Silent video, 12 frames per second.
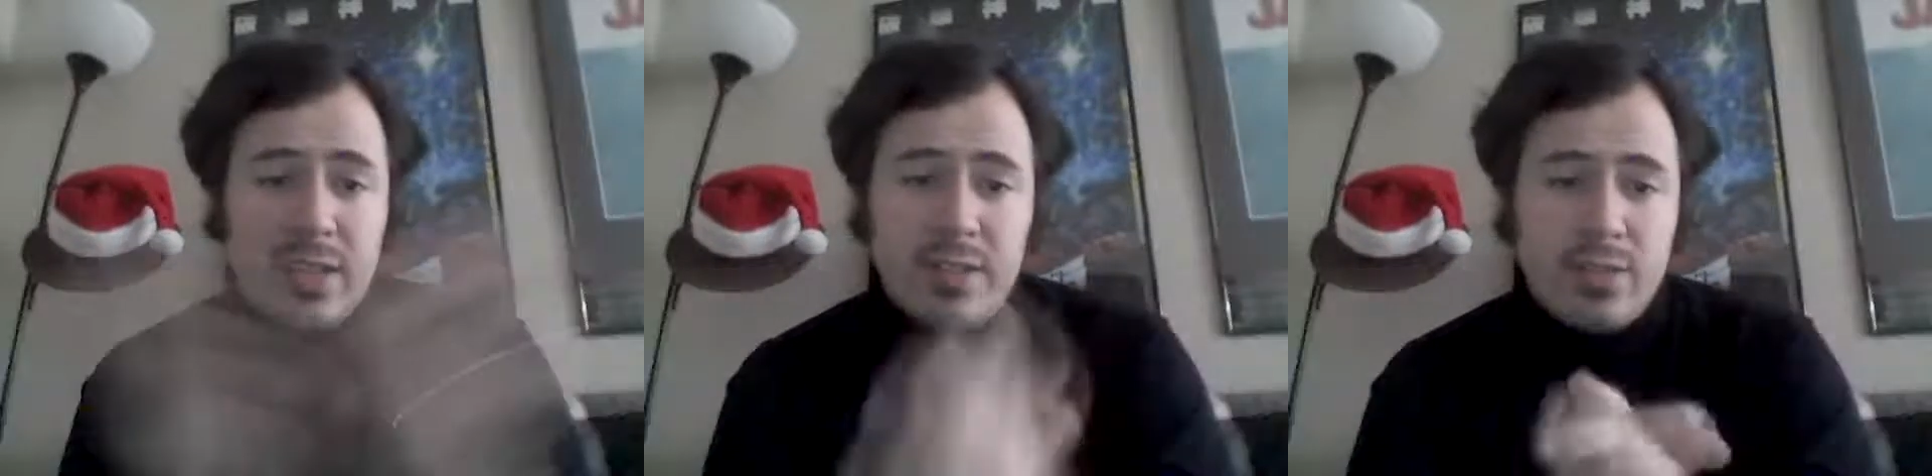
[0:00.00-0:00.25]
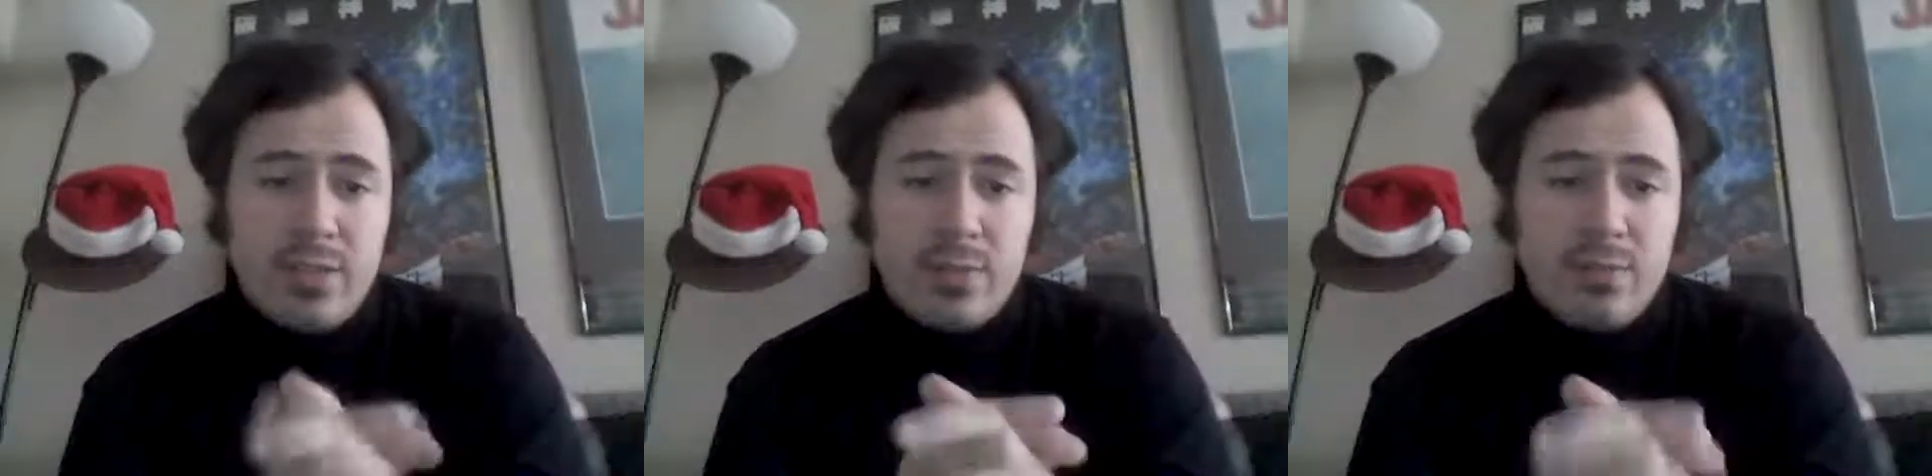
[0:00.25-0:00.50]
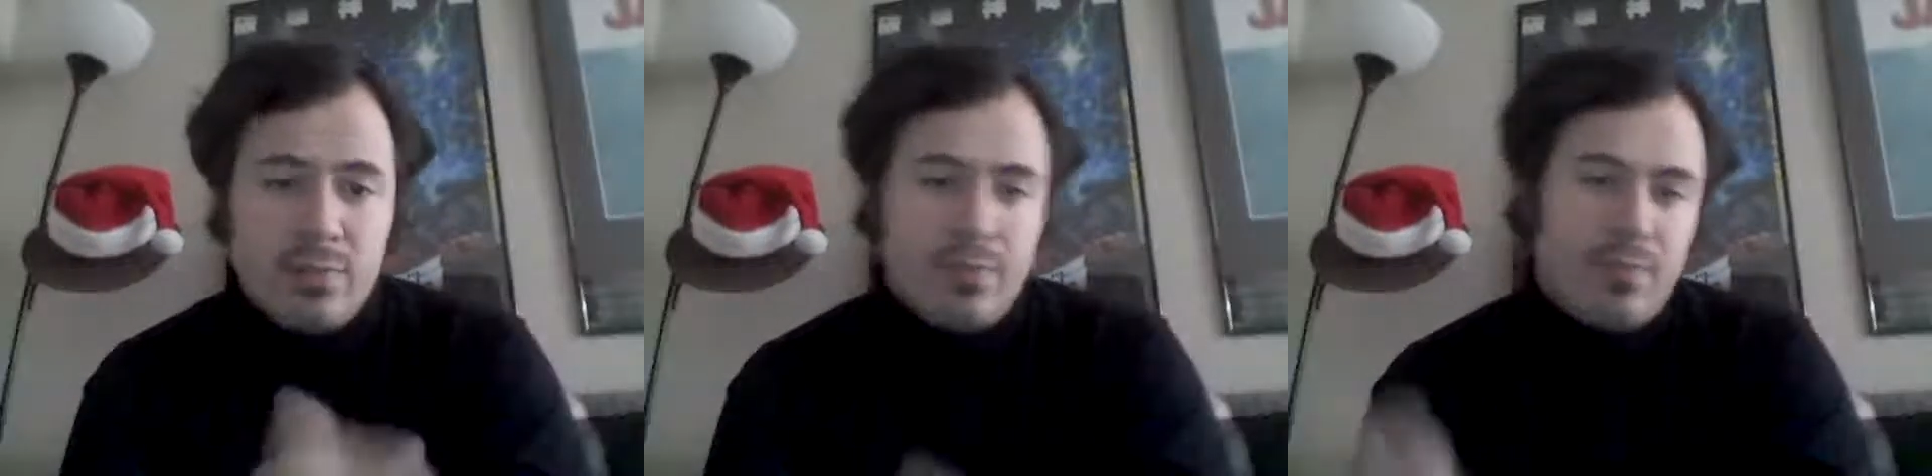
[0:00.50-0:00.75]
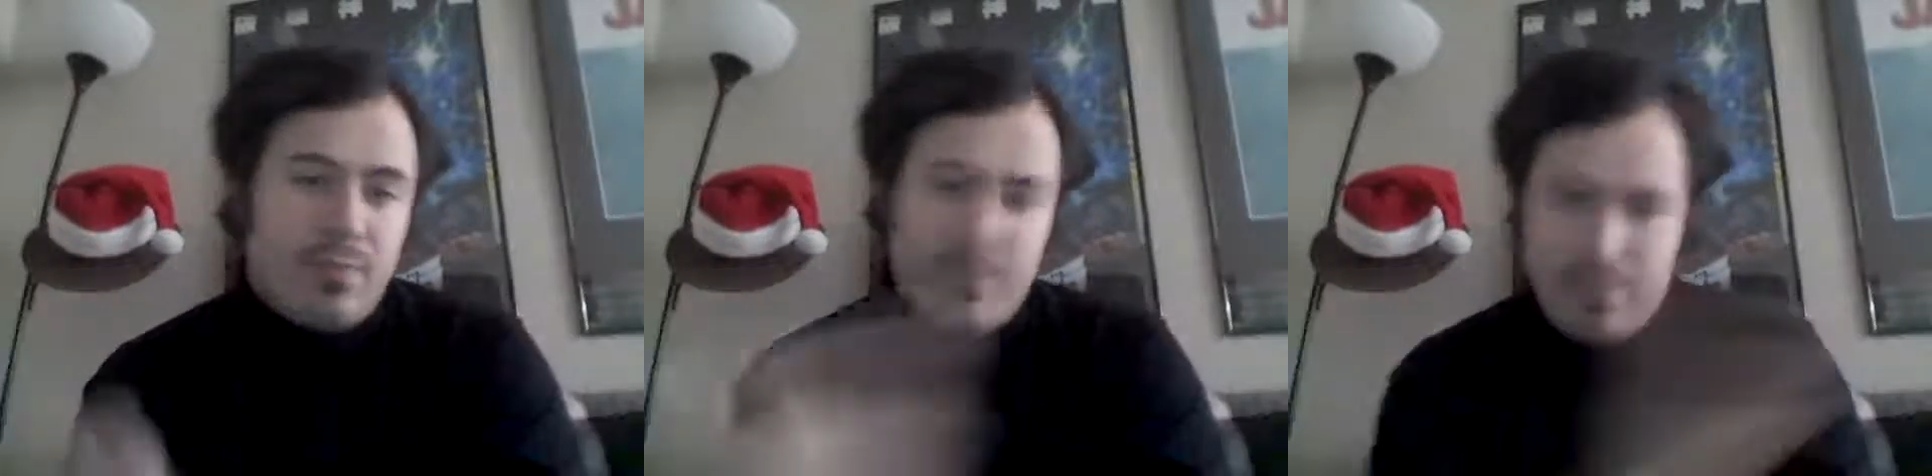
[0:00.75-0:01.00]
and just
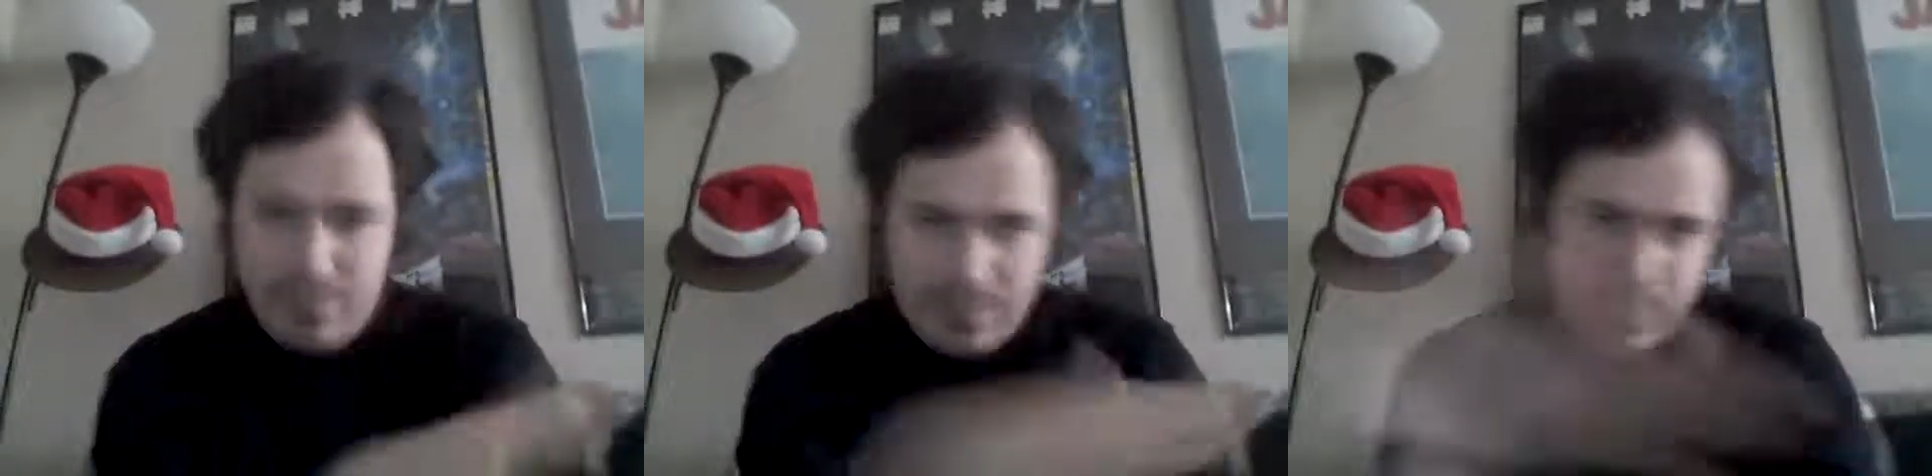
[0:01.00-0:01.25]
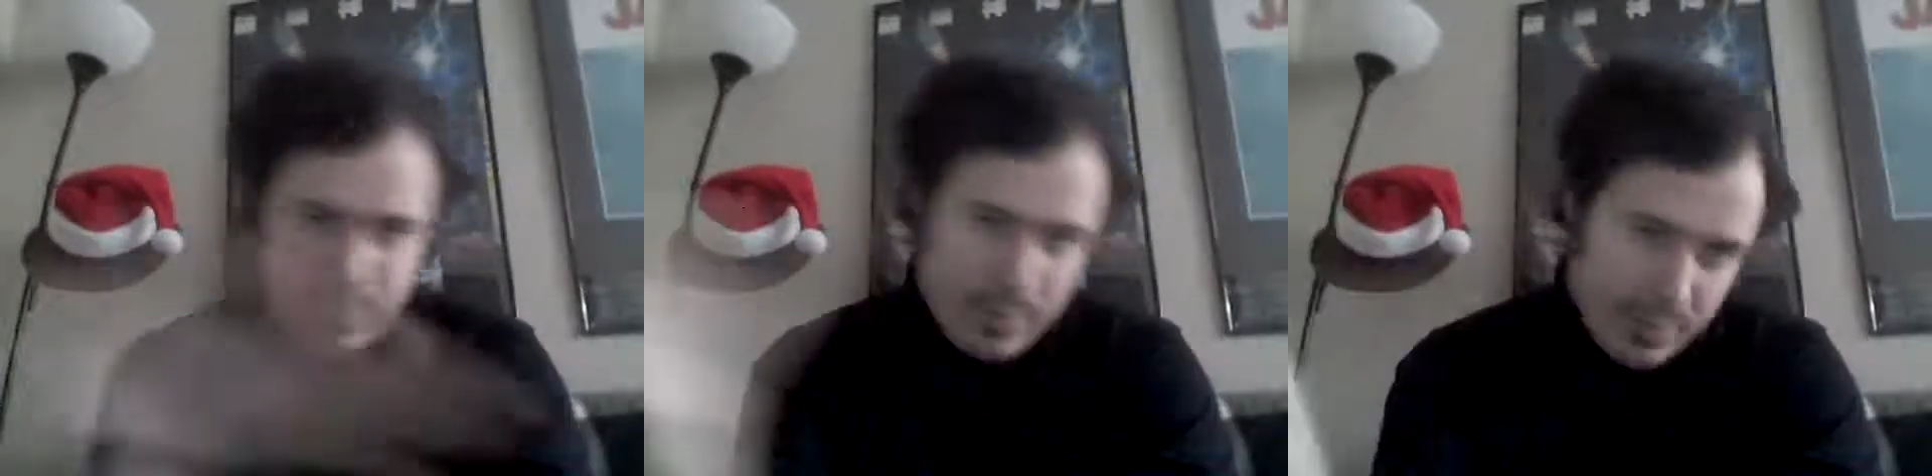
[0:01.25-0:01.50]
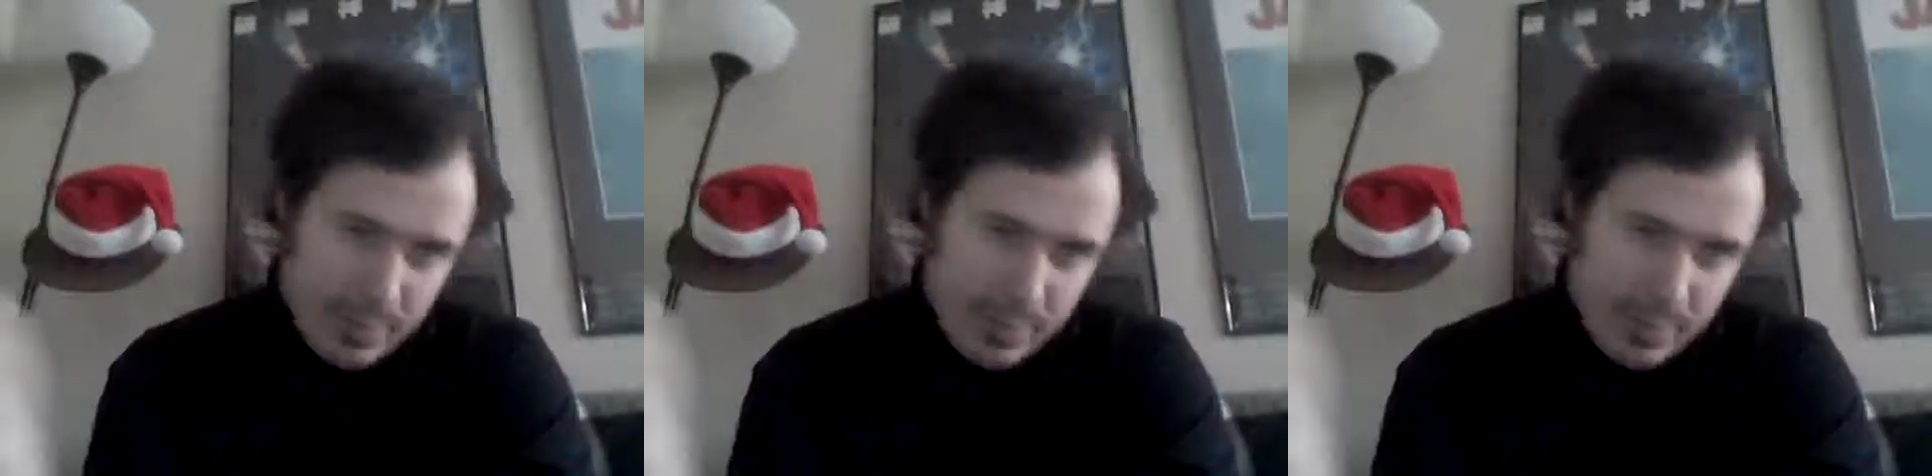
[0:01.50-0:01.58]
put